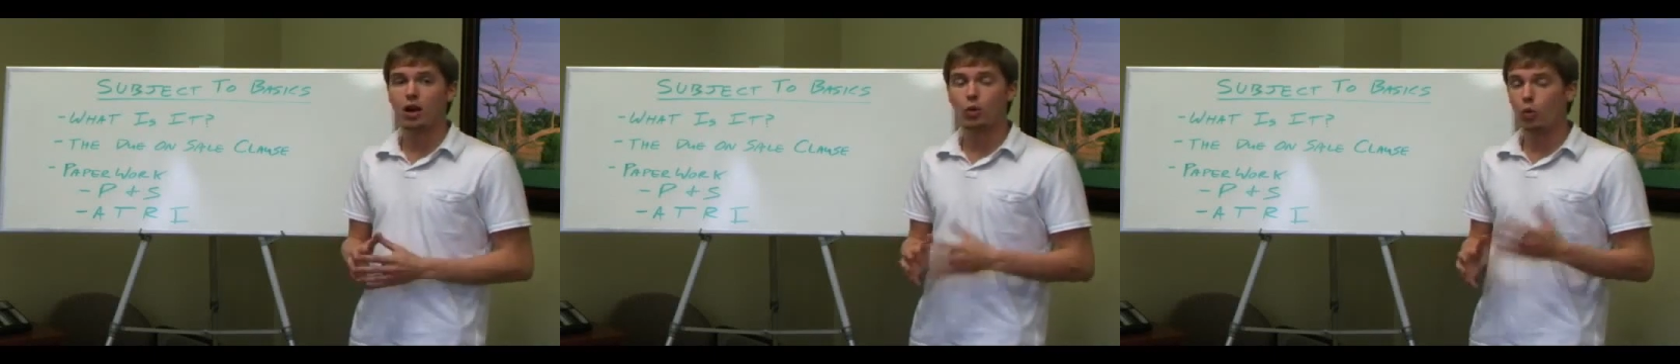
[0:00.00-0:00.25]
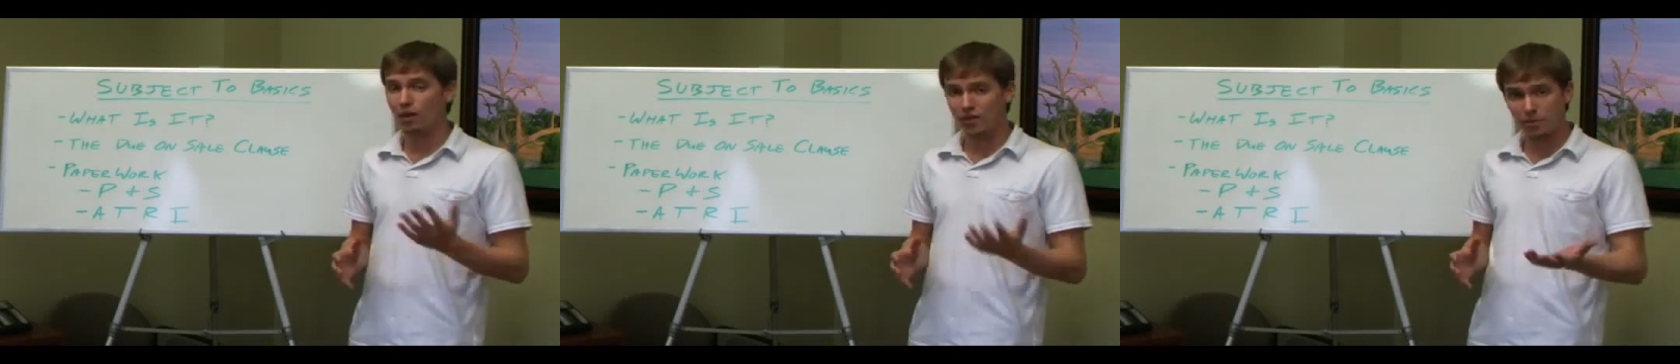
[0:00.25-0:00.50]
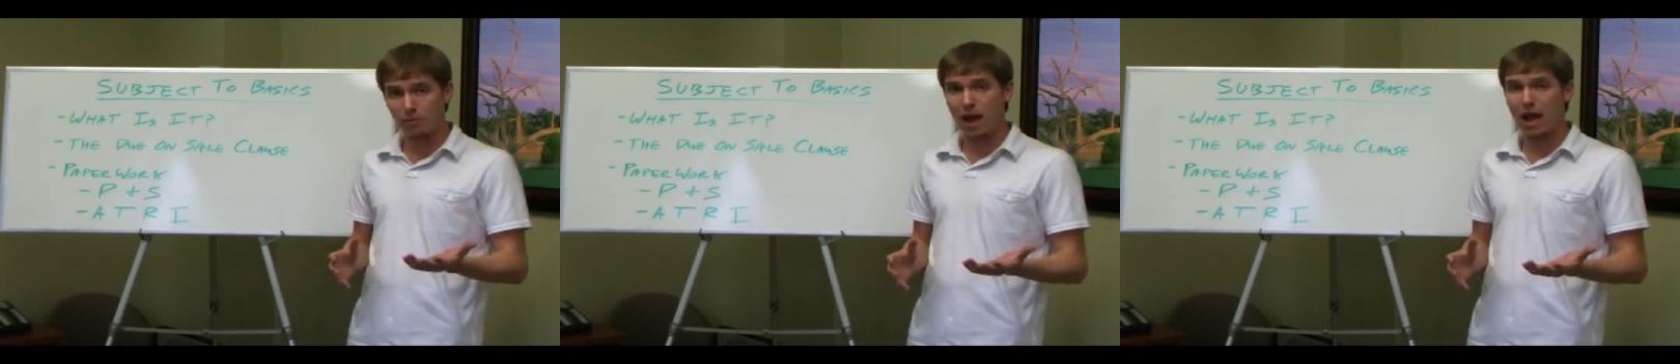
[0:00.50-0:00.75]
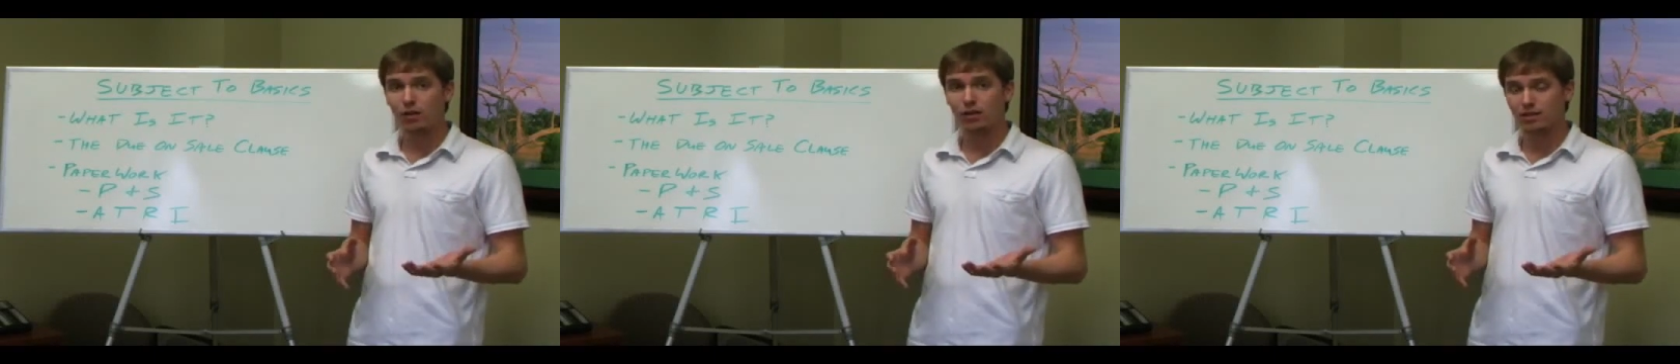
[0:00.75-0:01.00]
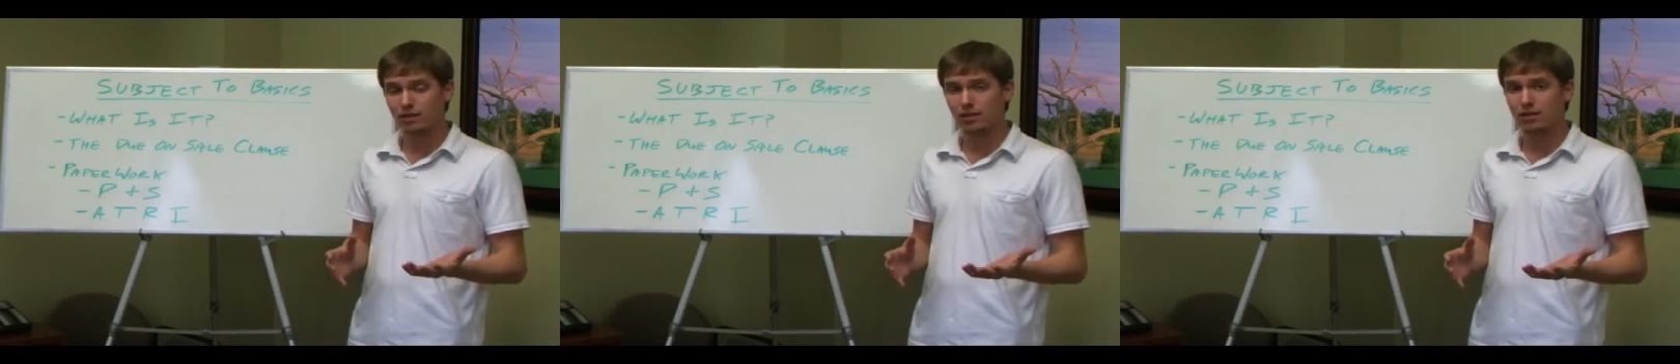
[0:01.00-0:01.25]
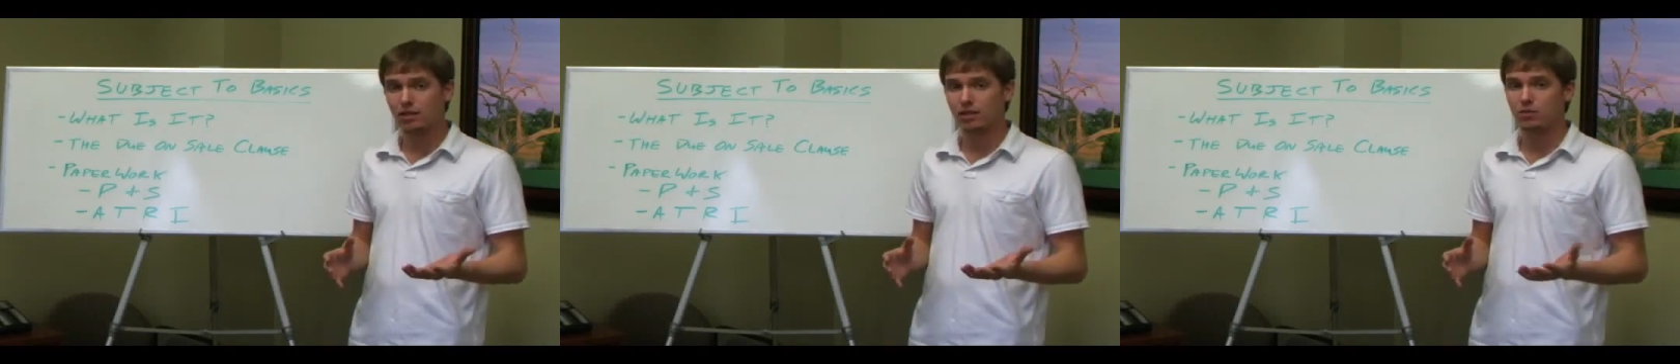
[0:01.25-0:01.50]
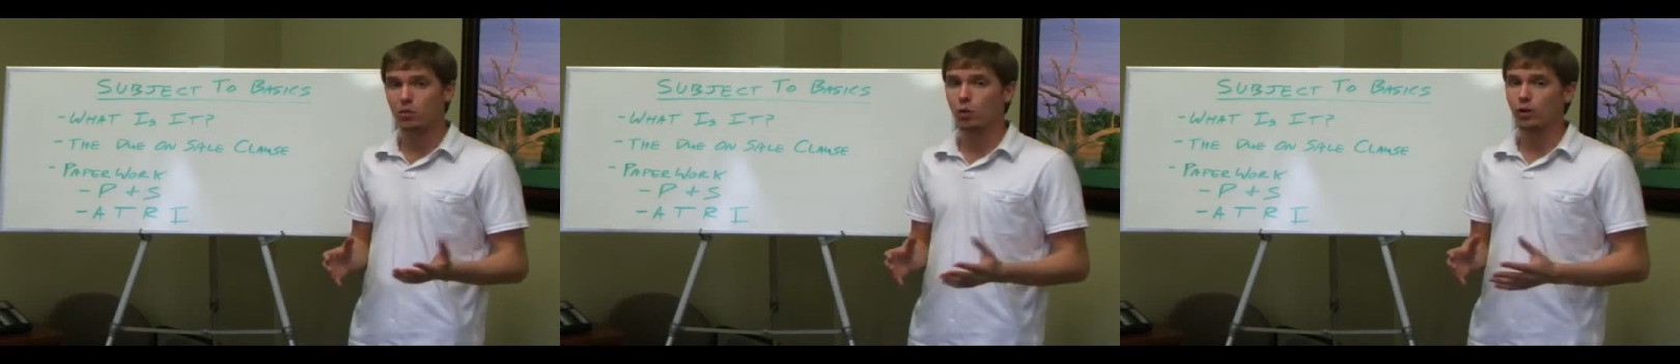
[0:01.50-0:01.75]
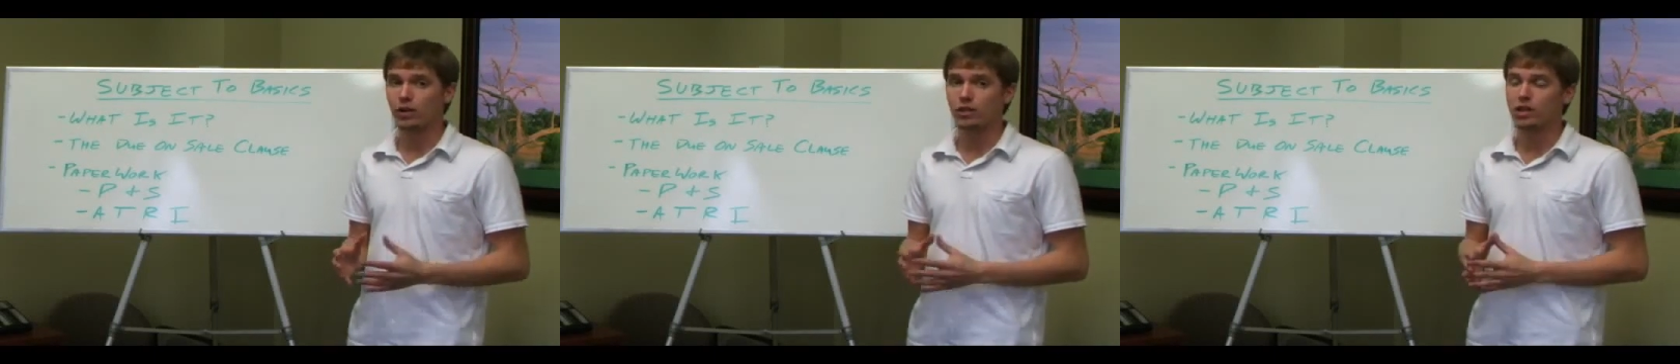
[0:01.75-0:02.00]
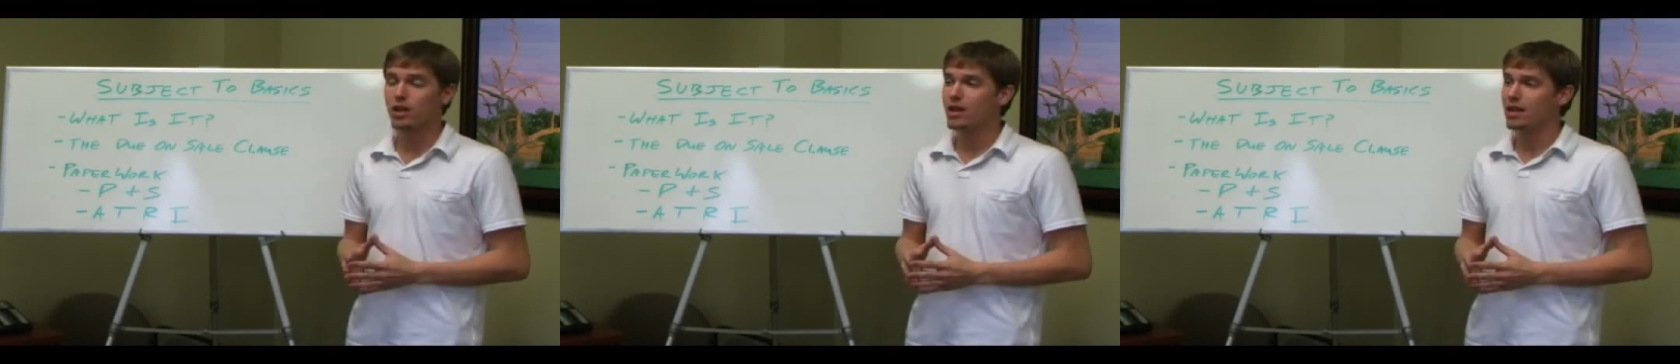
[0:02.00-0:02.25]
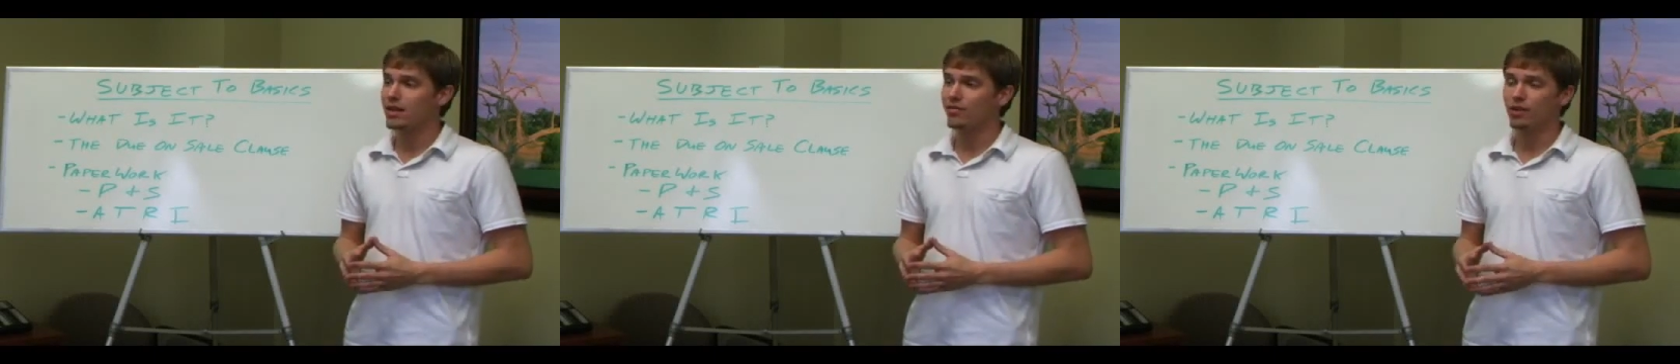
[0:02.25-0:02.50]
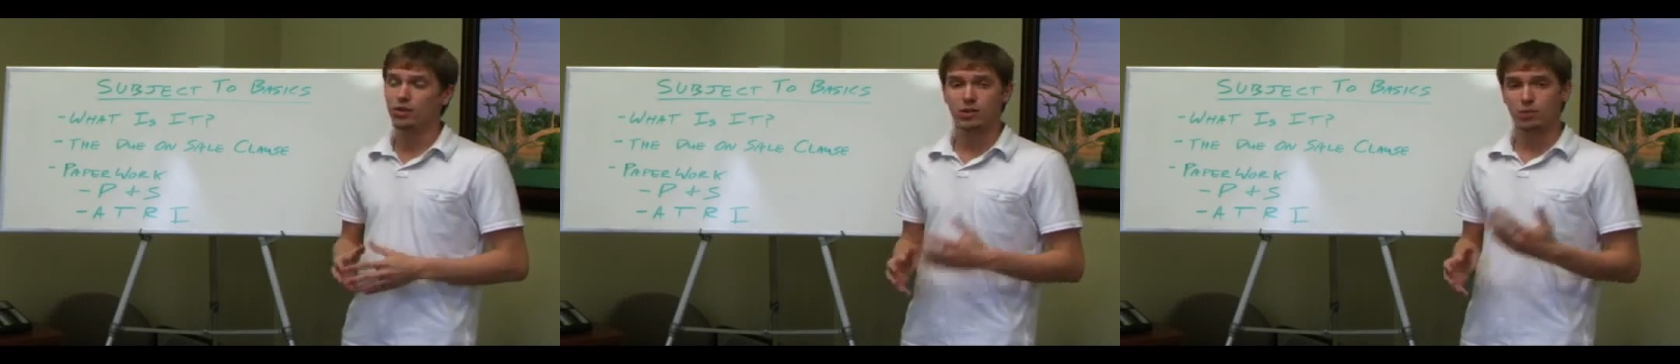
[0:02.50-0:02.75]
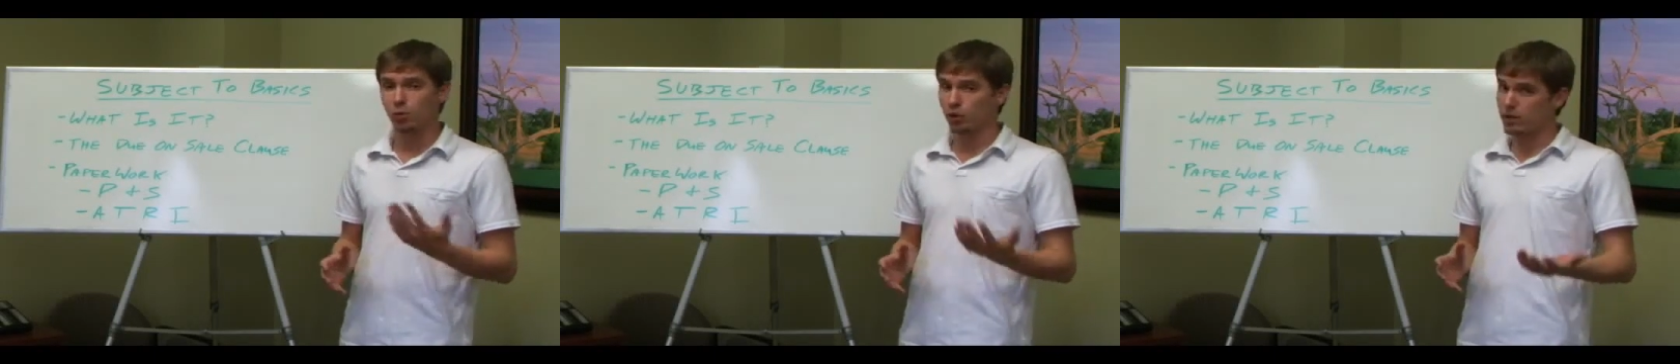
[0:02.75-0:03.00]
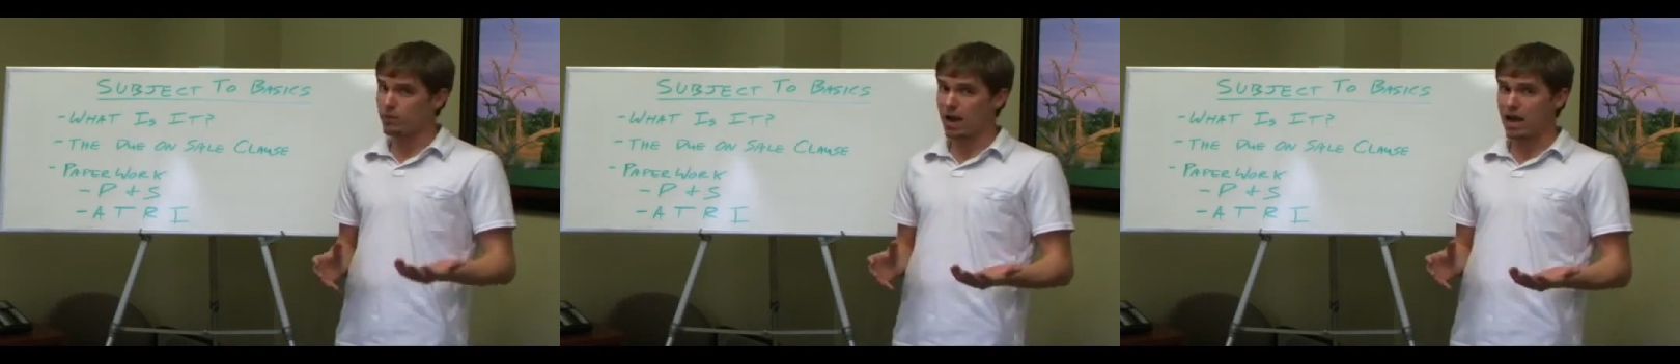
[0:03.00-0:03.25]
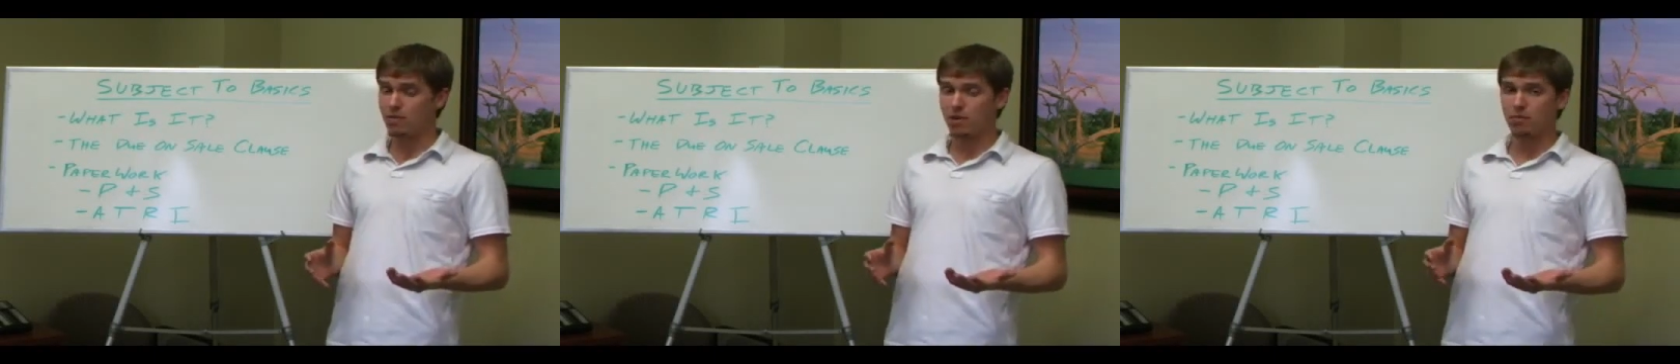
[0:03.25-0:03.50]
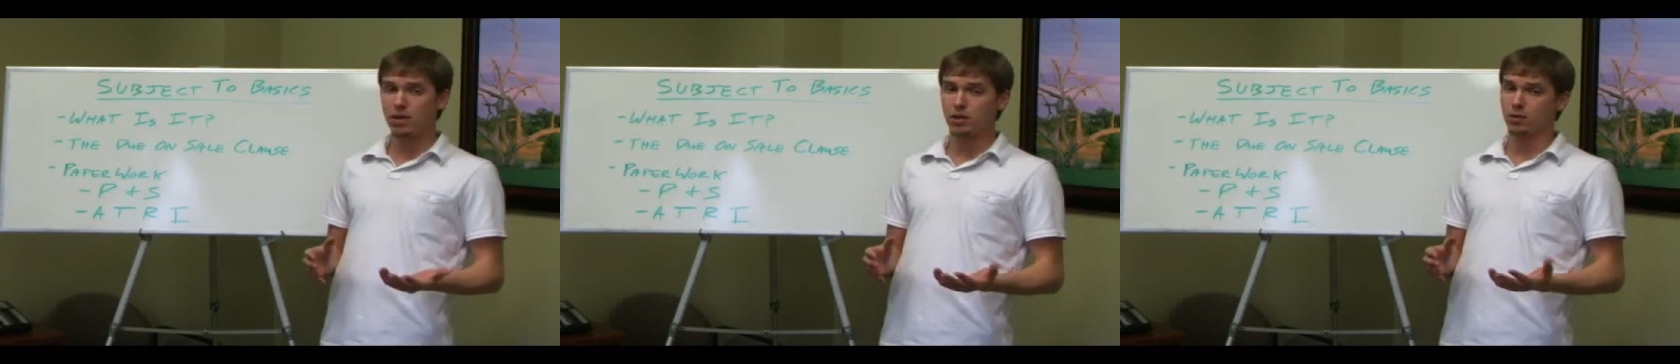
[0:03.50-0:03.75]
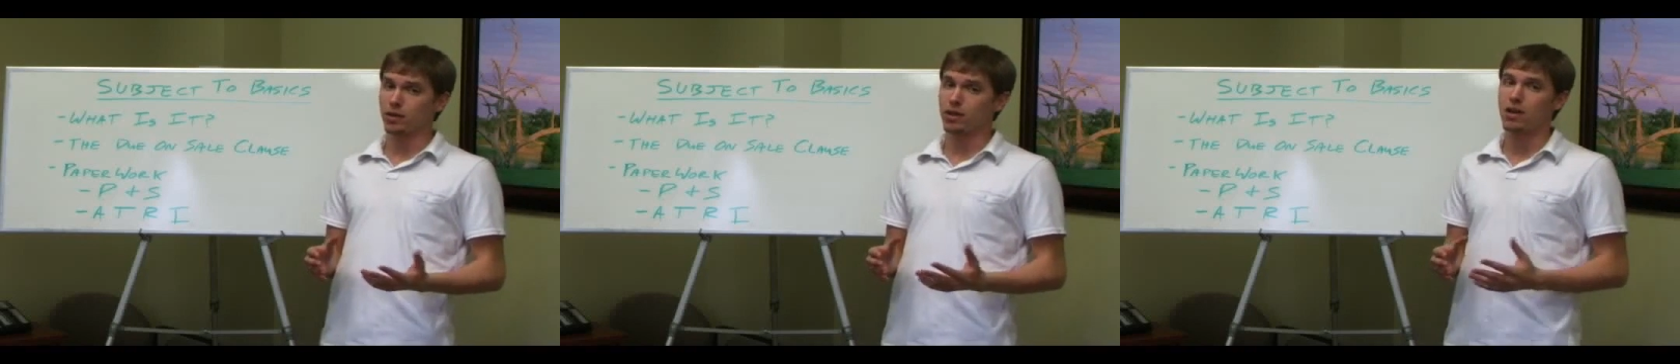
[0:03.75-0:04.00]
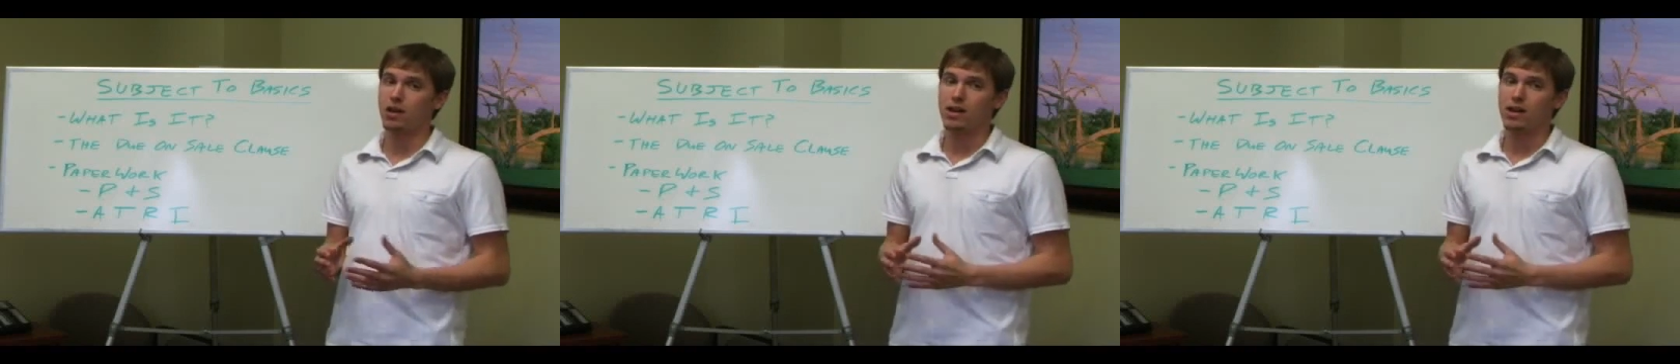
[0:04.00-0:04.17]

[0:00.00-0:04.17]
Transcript: What the balance is on the mortgage. If there's a prepayment penalty.